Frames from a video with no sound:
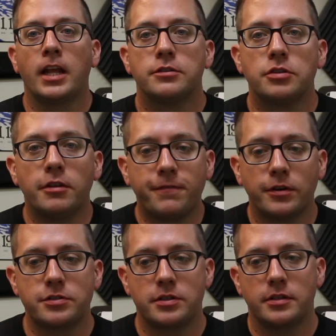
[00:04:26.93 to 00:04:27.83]
So the
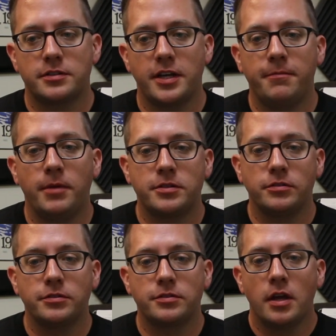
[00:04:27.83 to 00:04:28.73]
first set of
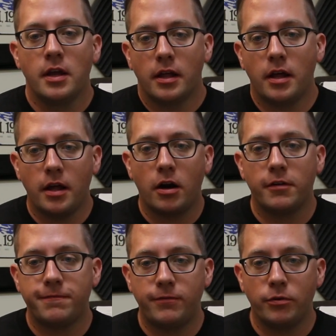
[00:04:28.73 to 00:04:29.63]
muscles
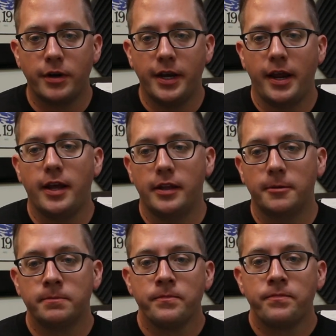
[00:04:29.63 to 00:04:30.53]
are for
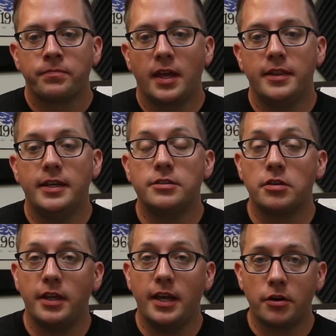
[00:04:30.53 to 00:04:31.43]
inhaling, and these
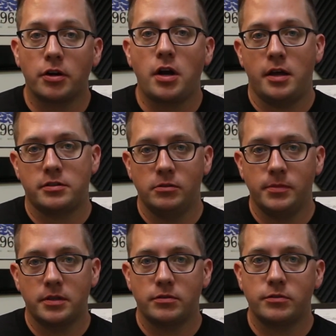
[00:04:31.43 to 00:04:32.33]
are the intercostal
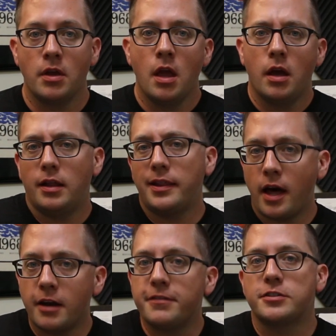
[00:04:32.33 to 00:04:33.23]
muscles. A
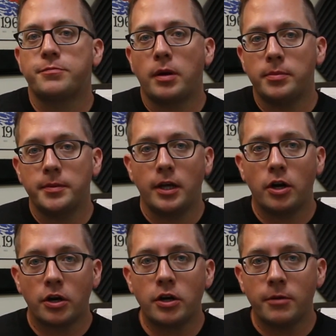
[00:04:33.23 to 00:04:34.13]
lot of us have probably
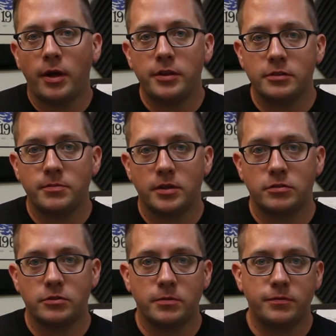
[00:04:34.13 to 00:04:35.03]
heard about these
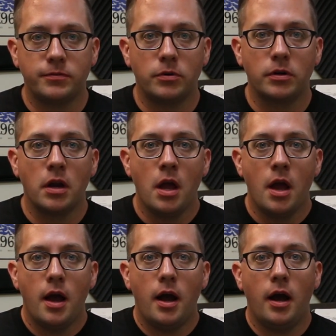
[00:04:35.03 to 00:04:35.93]
muscles before,
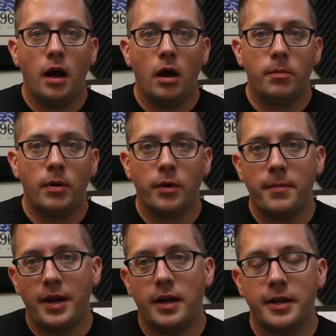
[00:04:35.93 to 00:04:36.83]
but we
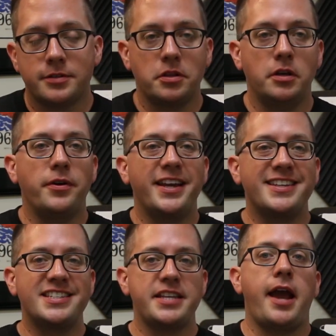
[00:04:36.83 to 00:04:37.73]
may not necessarily know
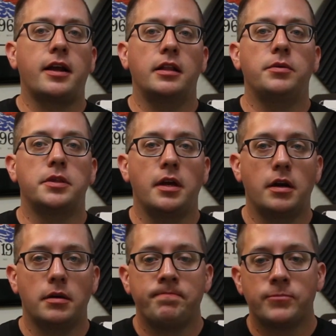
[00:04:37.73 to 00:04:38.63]
exactly what they
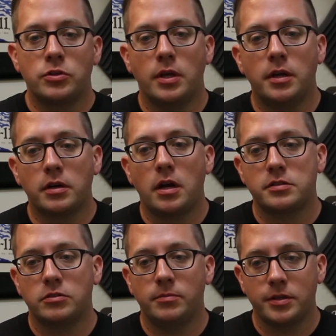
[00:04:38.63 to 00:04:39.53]
are. So the
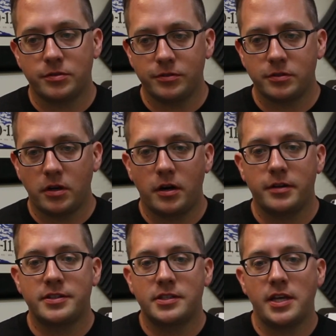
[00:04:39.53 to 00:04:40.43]
intercostal muscles are a
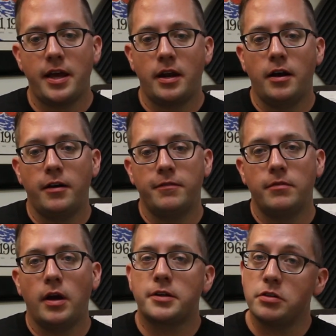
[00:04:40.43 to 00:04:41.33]
set of
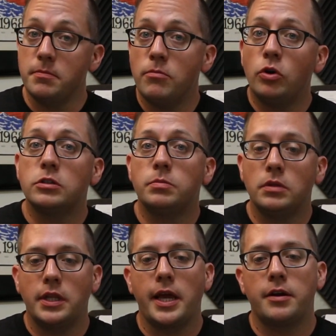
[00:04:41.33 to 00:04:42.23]
actually
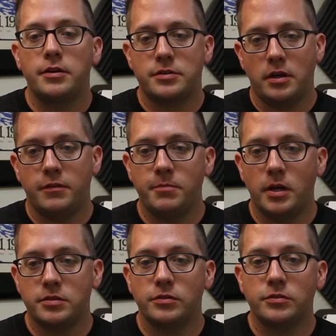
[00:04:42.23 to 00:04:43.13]
multiple layers of
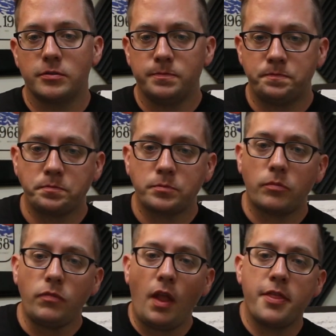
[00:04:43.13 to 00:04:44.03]
muscles
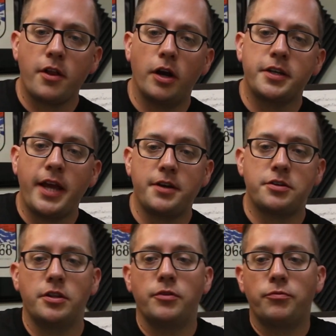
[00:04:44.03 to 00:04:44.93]
that are
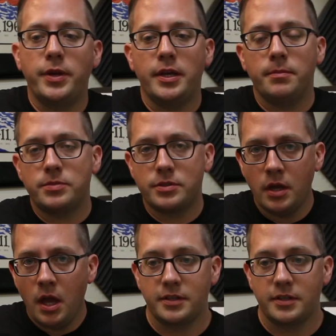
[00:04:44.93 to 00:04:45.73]
attached to the ribs.